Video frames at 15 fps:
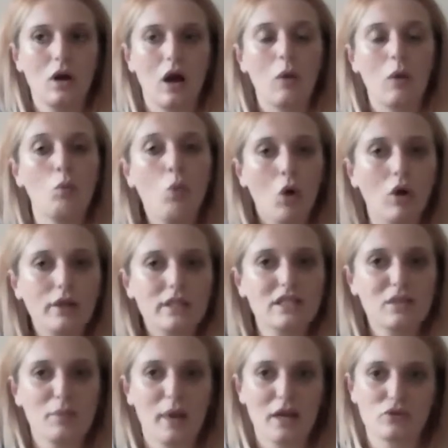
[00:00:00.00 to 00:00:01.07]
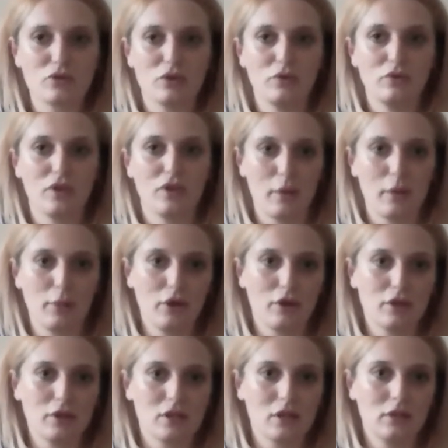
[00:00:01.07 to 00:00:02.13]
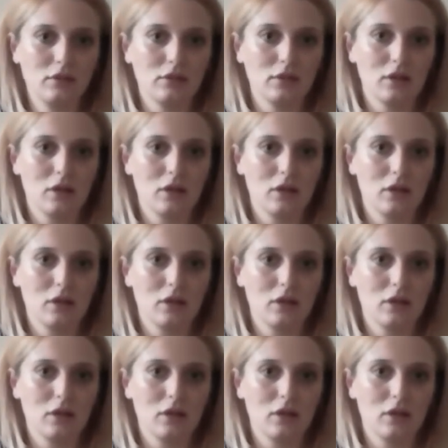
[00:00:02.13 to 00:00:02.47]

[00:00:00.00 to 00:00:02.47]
and what is the best route for that person.